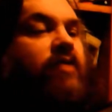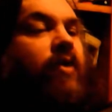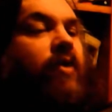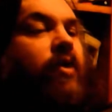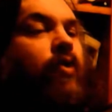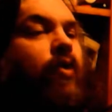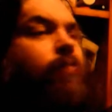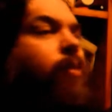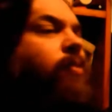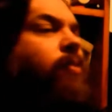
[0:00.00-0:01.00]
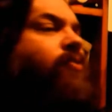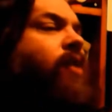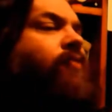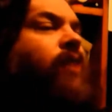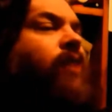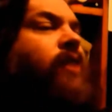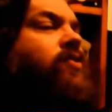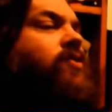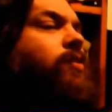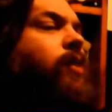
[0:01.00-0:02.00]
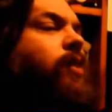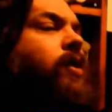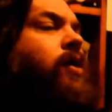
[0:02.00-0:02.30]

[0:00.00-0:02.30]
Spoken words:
very annoyed, probably throughout France or somewhere.